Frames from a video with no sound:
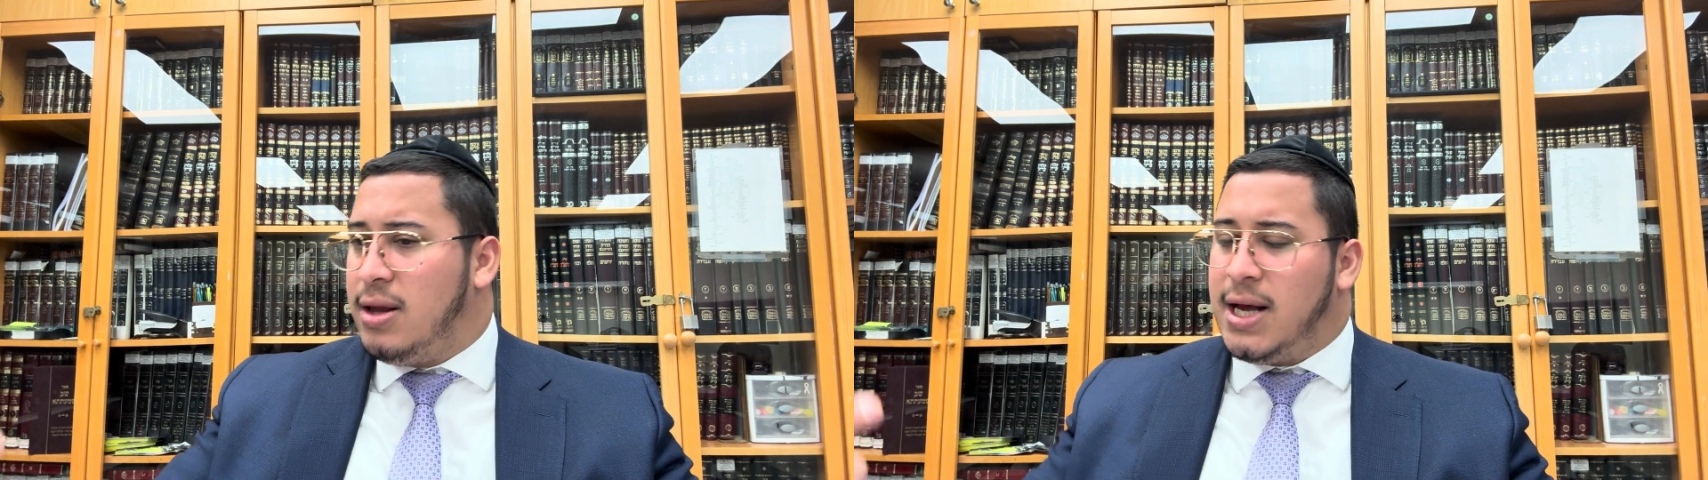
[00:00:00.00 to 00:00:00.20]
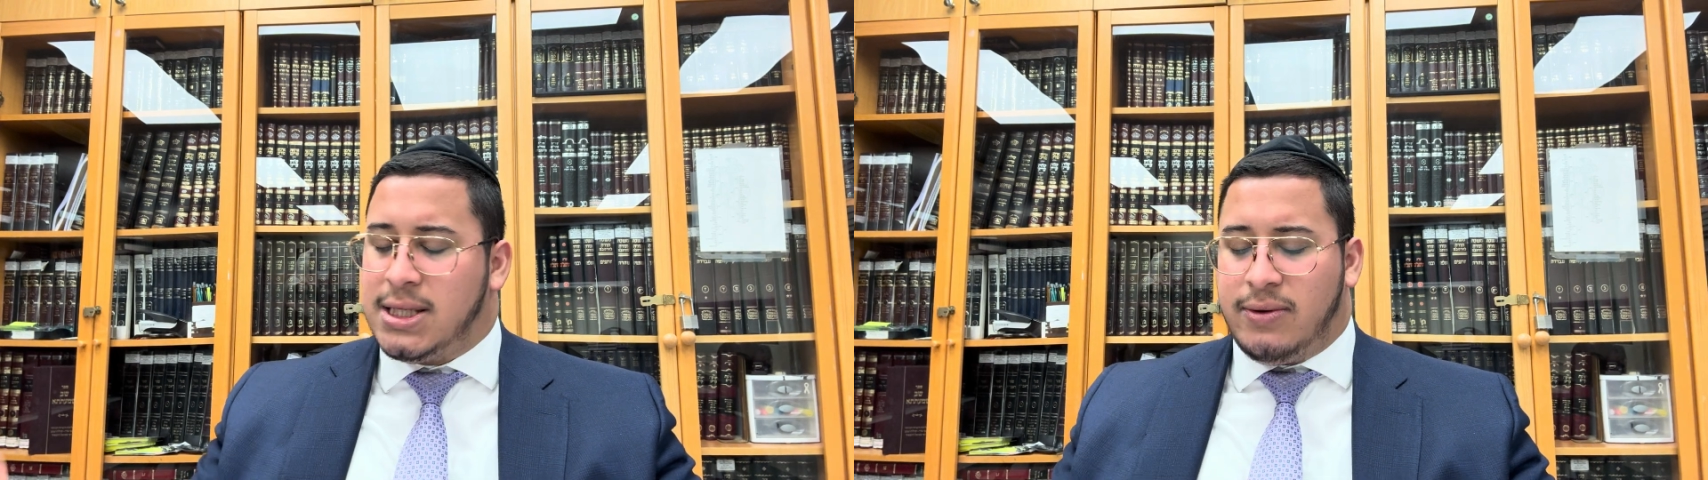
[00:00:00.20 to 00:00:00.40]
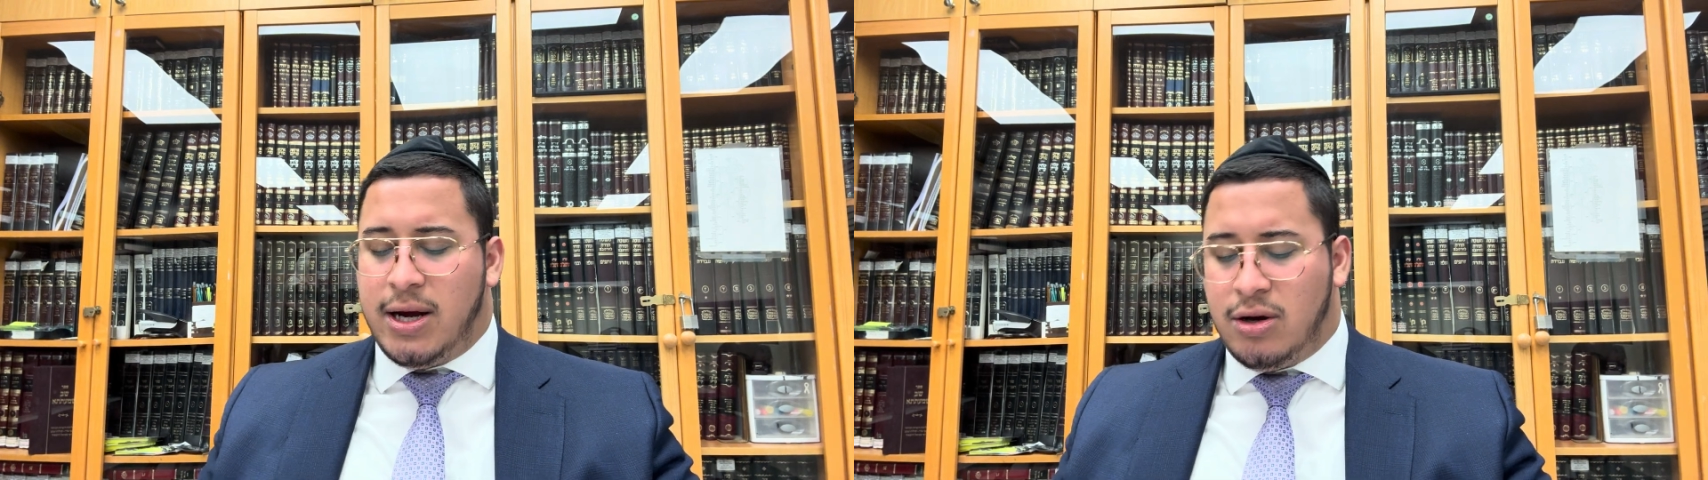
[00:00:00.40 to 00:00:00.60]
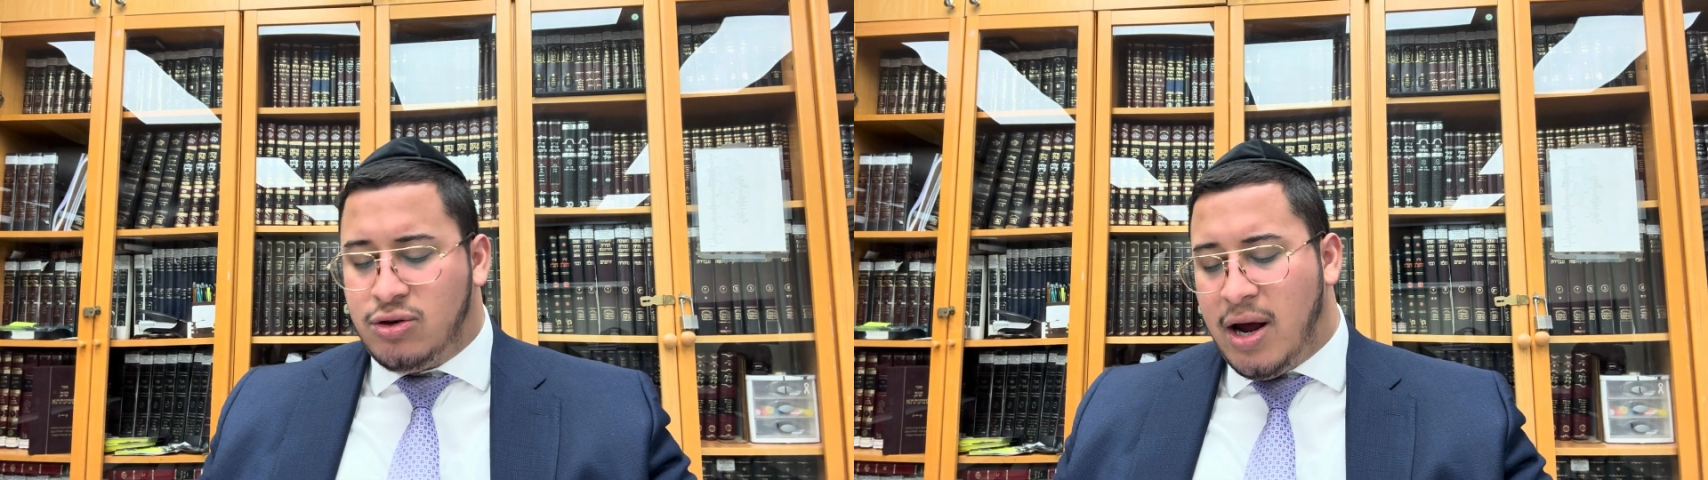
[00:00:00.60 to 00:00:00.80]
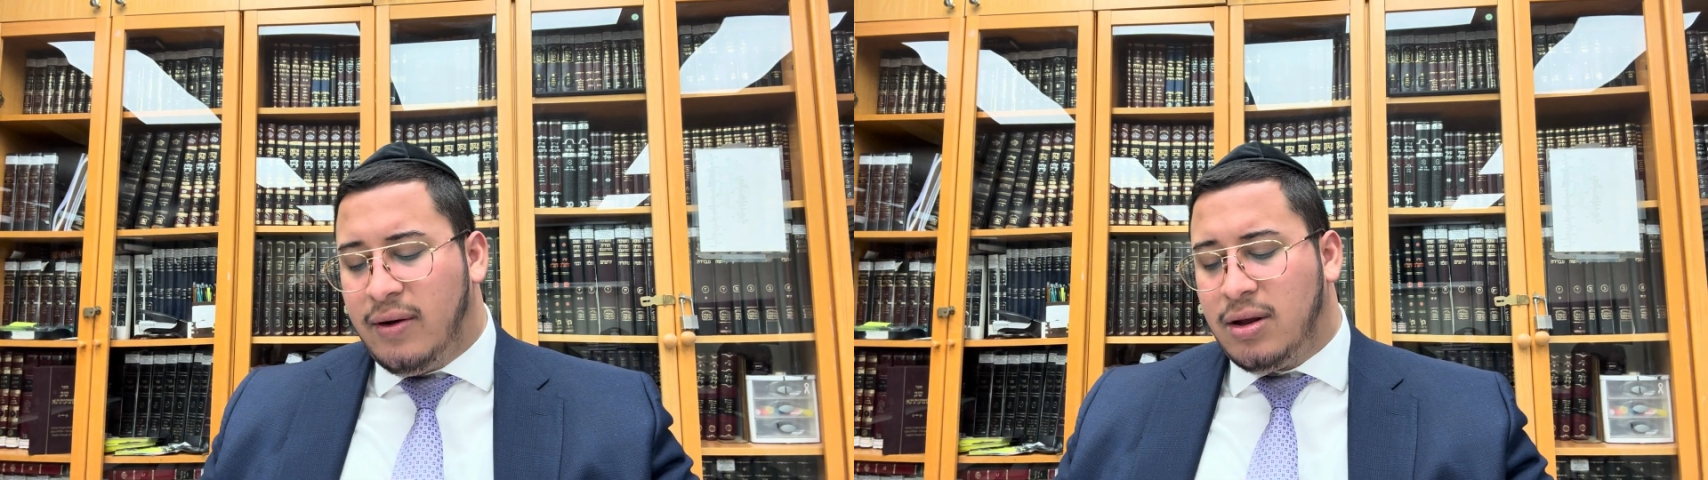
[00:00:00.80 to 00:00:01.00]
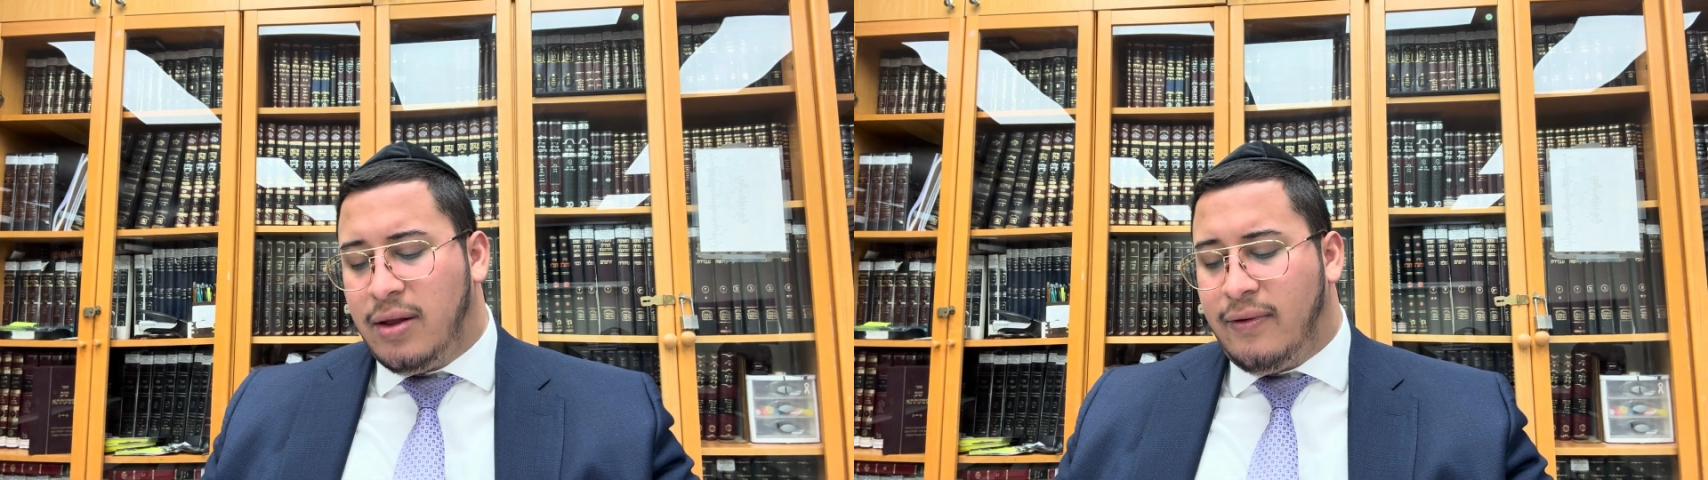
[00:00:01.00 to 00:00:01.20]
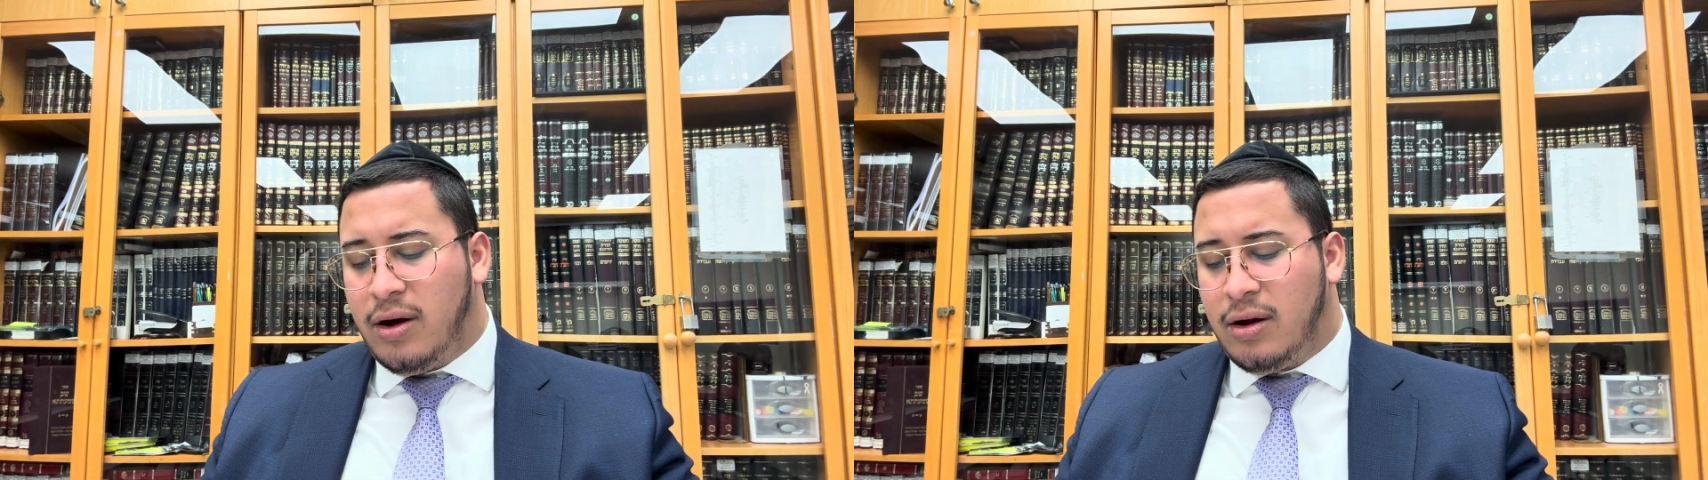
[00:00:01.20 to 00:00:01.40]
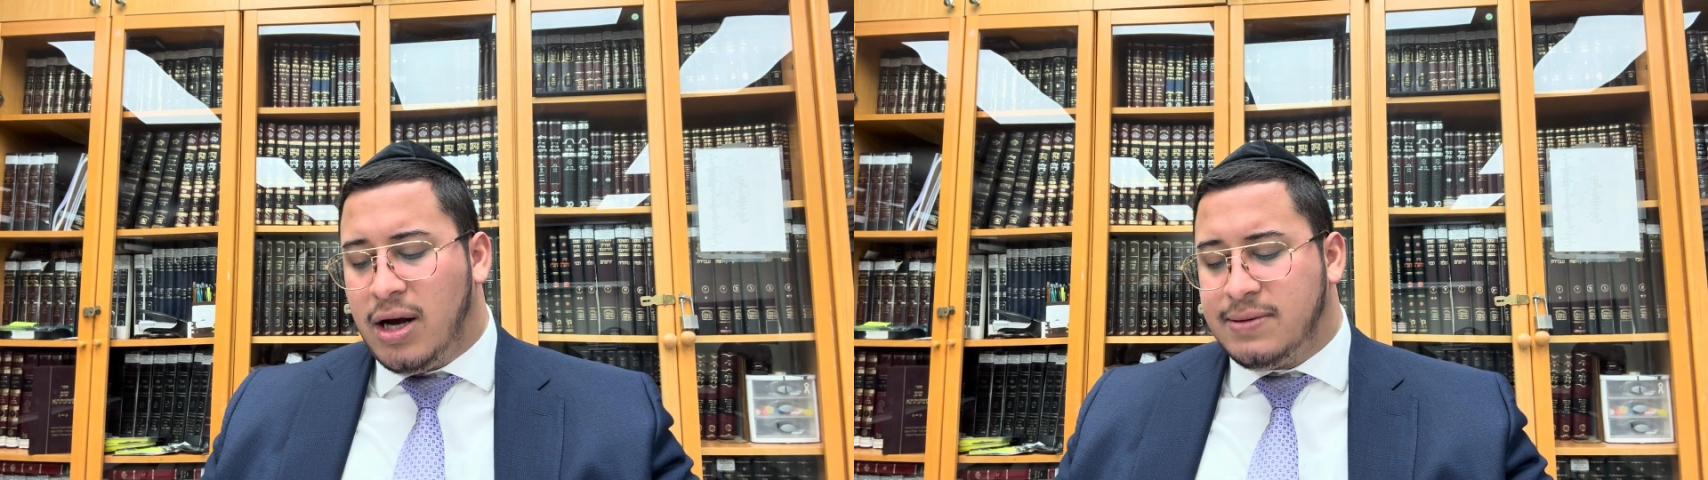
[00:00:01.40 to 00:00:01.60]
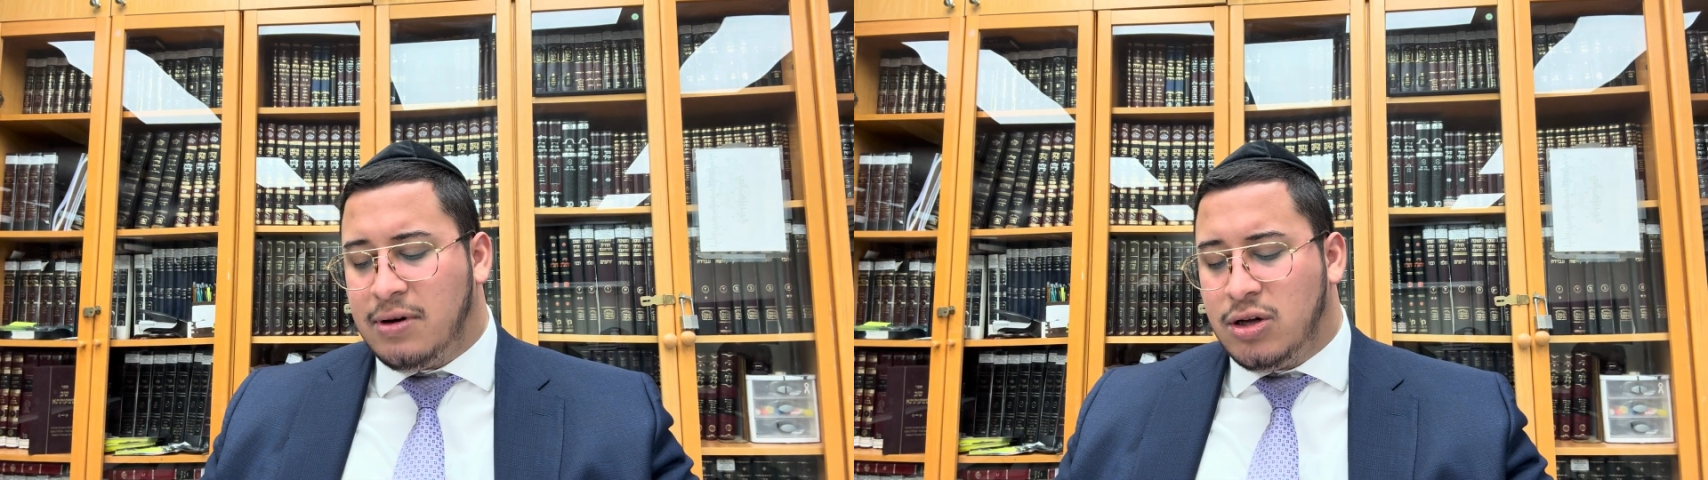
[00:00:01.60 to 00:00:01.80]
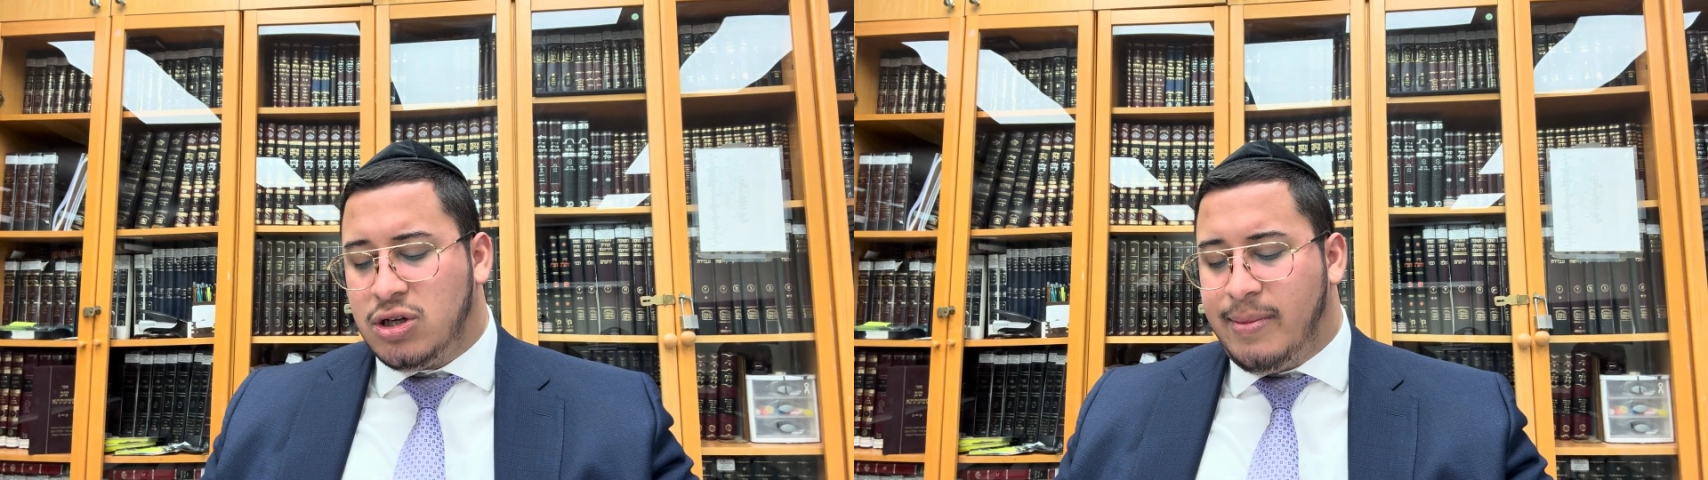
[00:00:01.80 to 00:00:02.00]
That's why you're driving to the farther
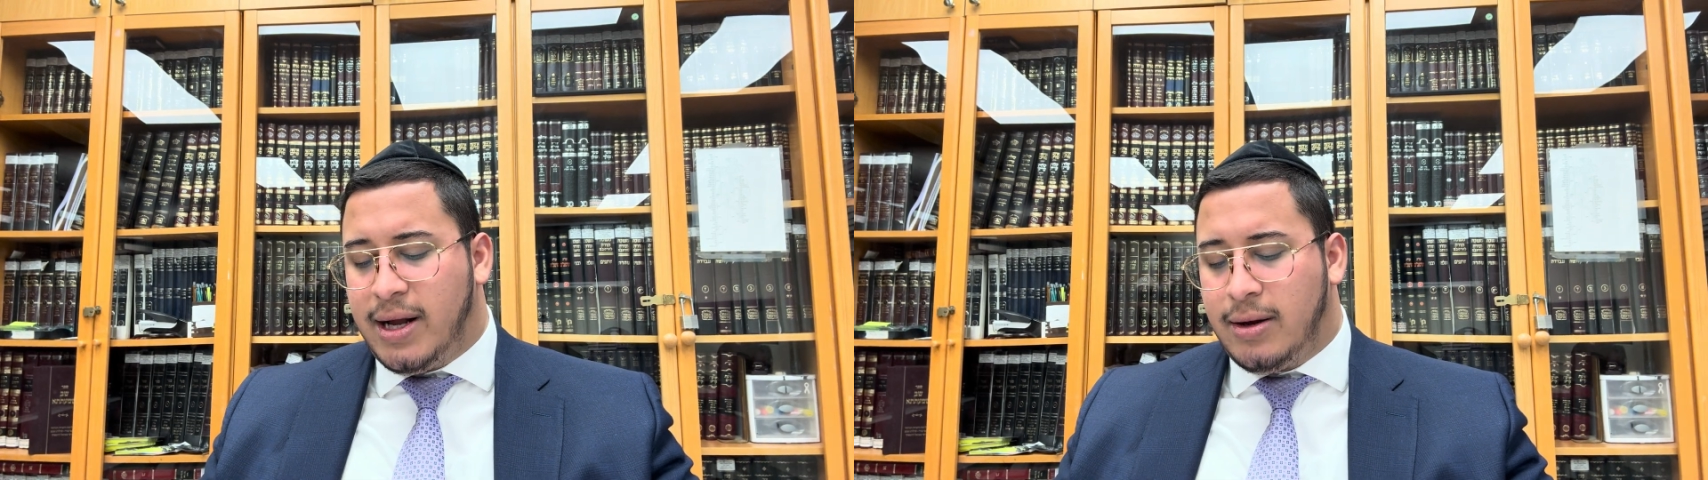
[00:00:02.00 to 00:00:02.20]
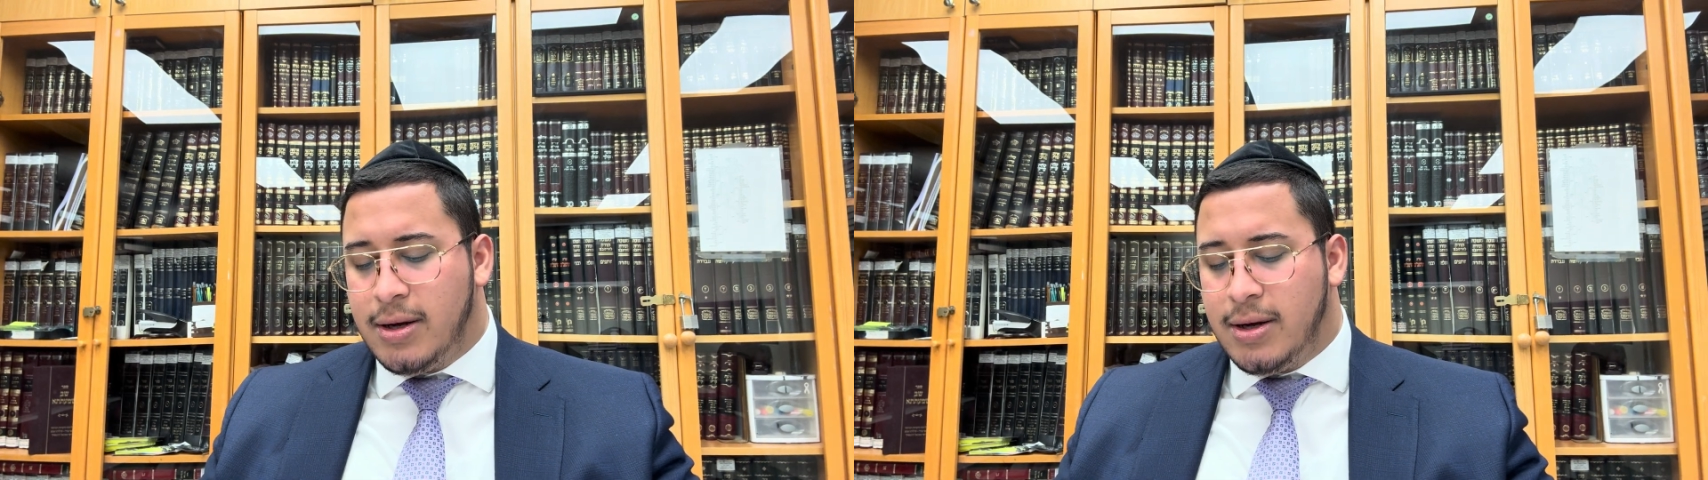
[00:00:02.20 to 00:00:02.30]
hospital on Shabbat.